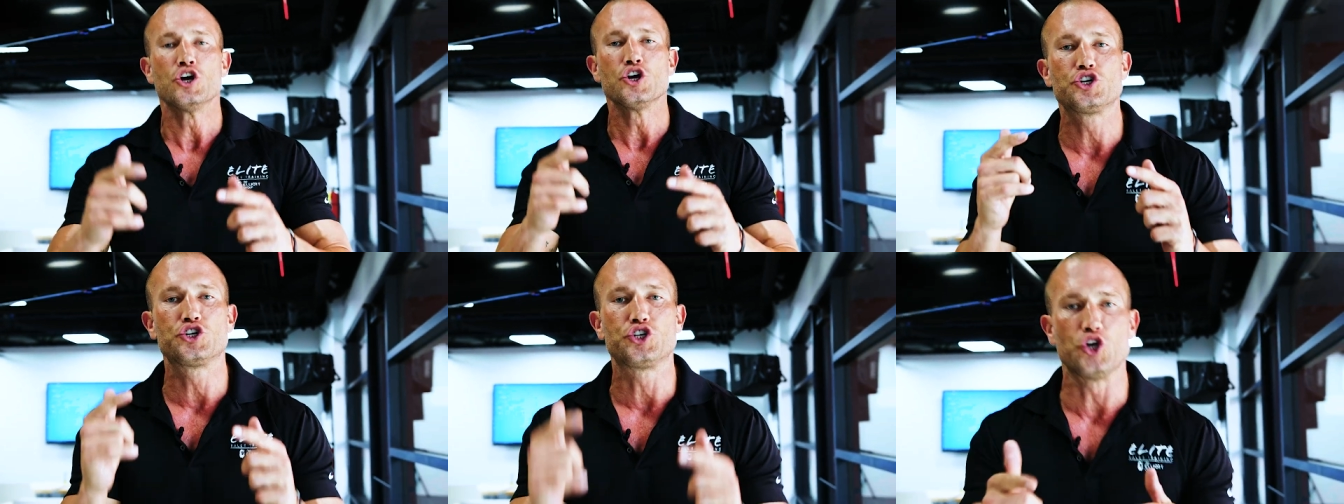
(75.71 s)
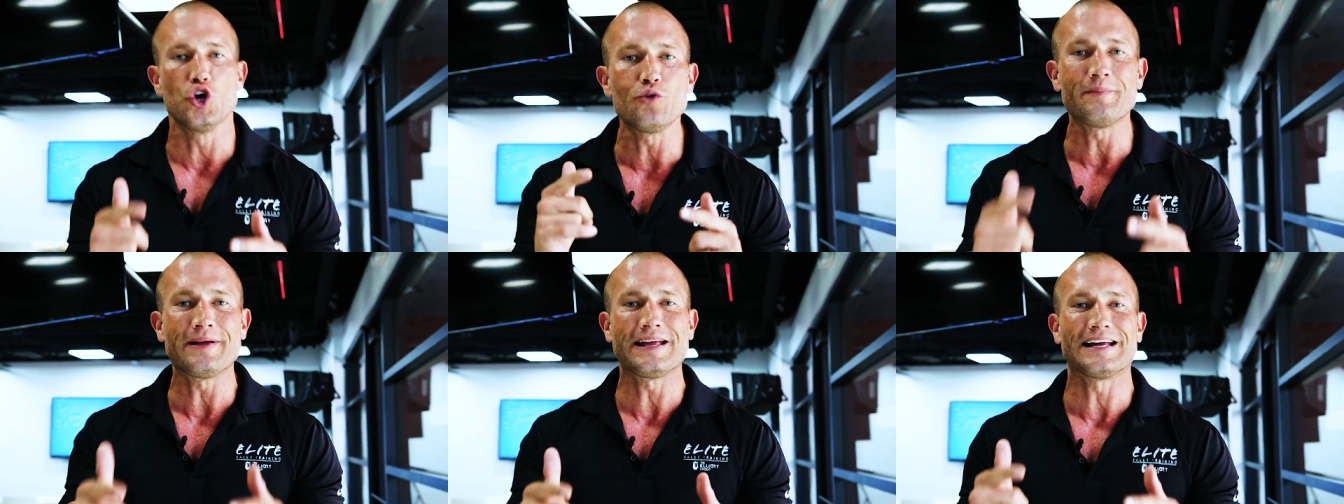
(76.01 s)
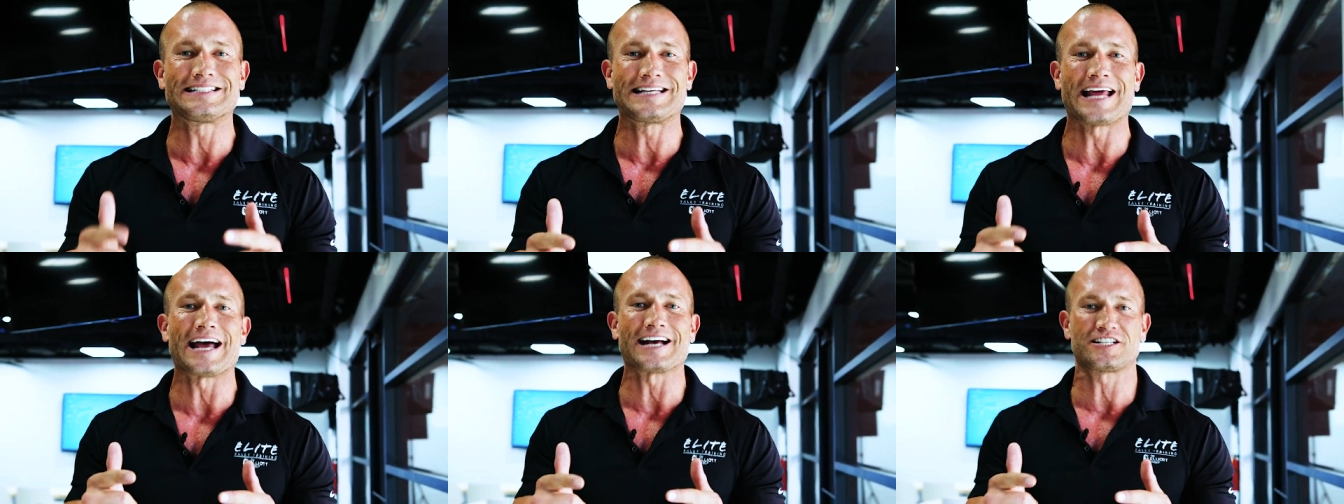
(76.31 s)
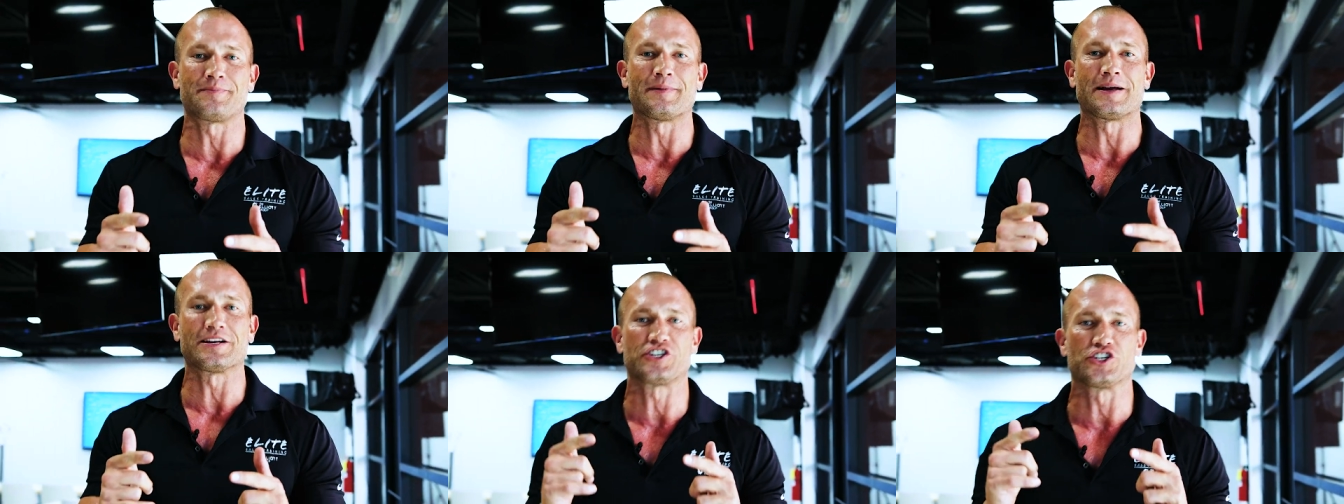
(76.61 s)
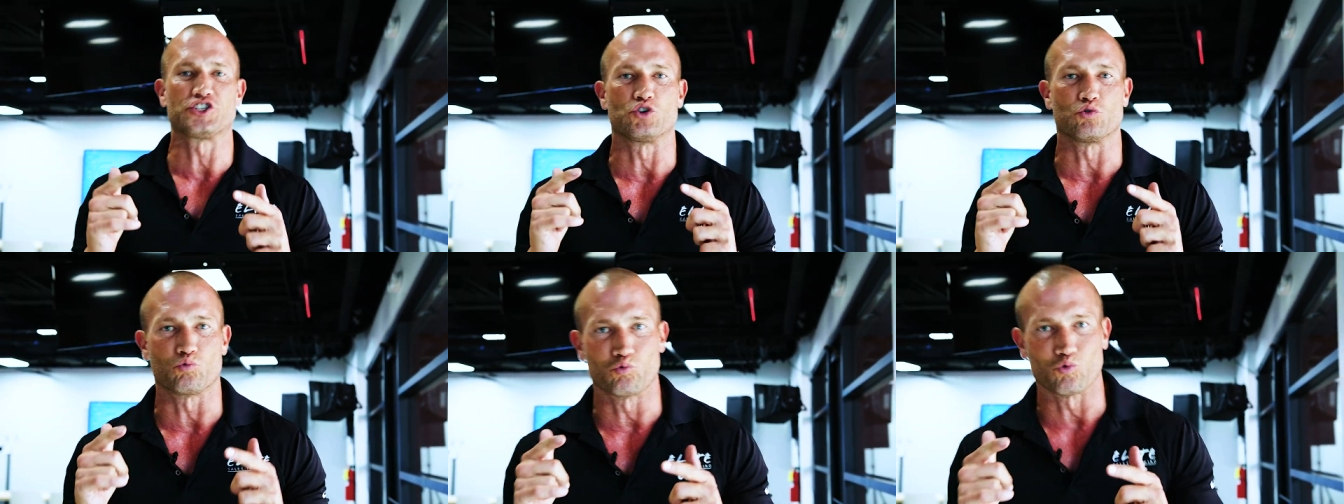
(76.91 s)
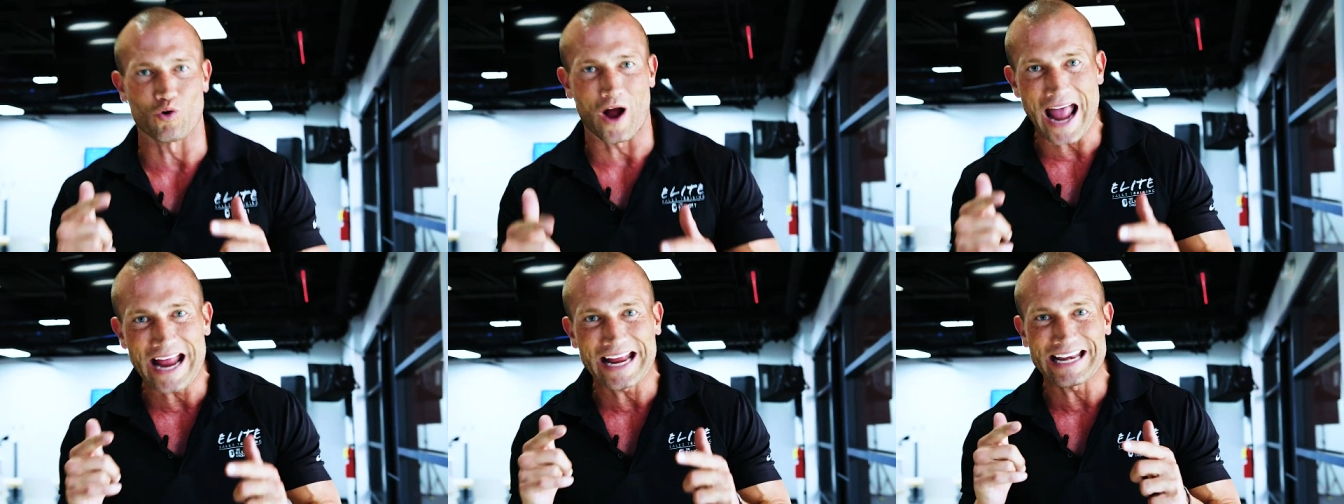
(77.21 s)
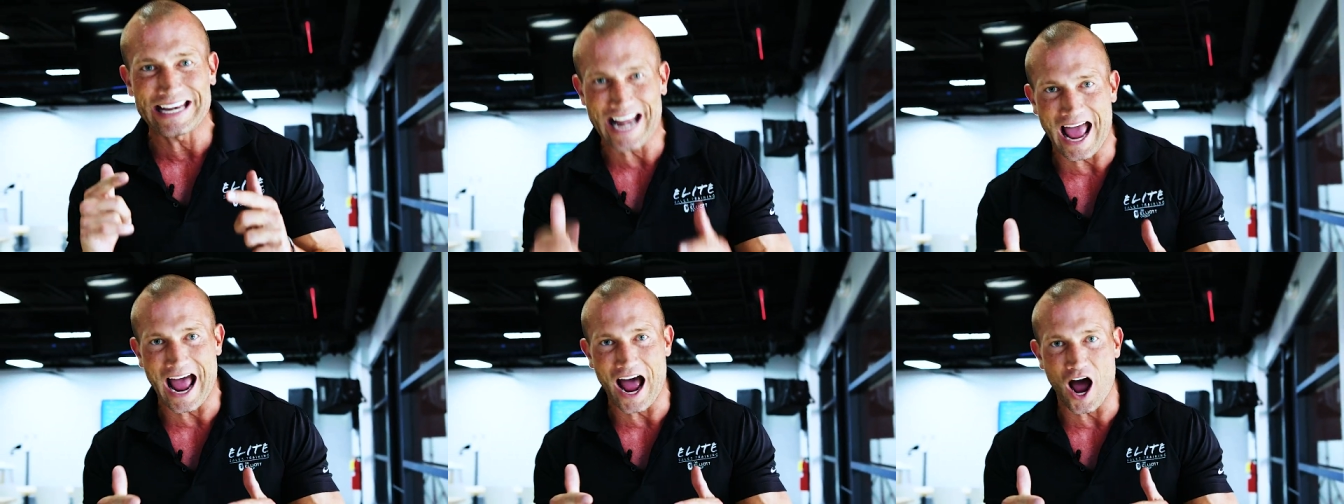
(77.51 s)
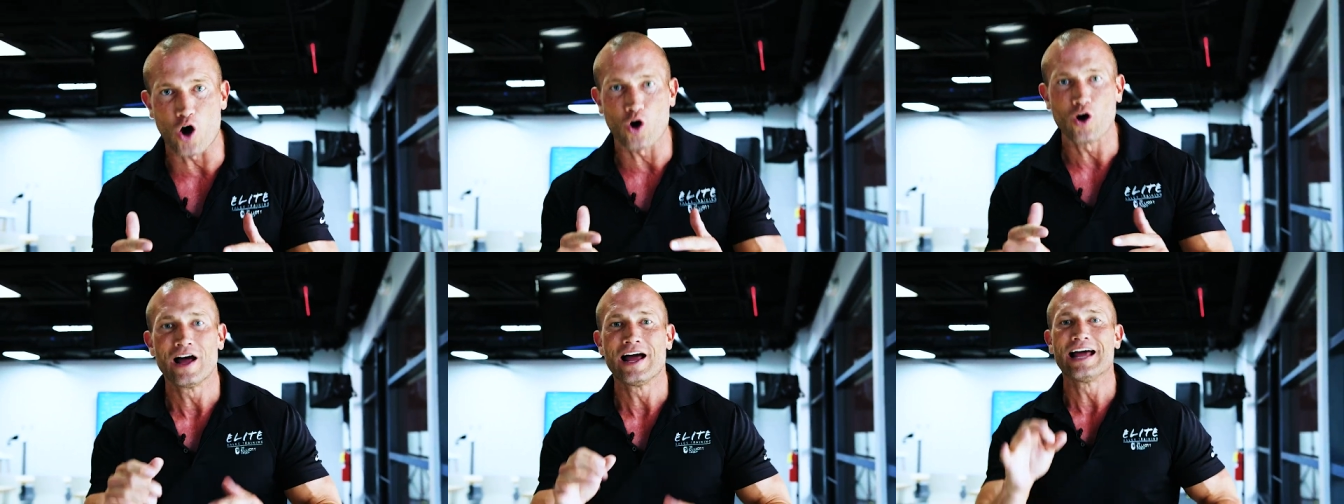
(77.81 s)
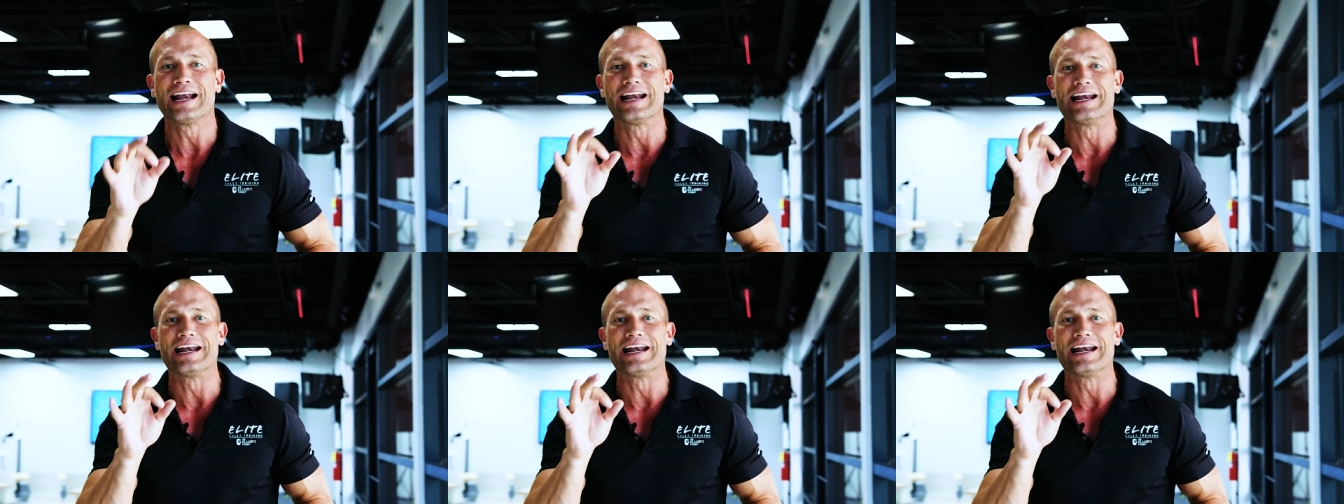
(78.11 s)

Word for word: Shoot me a text message right now,